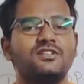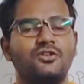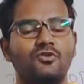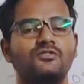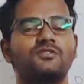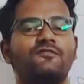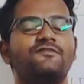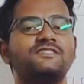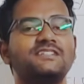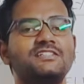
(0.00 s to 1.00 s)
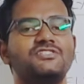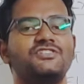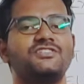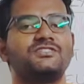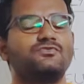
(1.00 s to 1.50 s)
and lots of physical
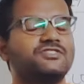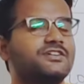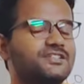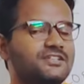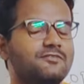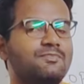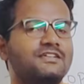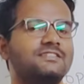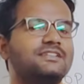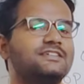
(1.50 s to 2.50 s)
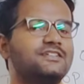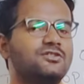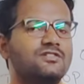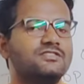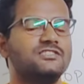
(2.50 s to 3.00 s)
changes which are taking place in the
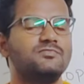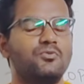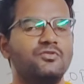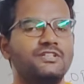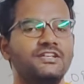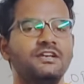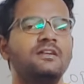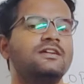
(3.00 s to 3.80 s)
adolescent's body.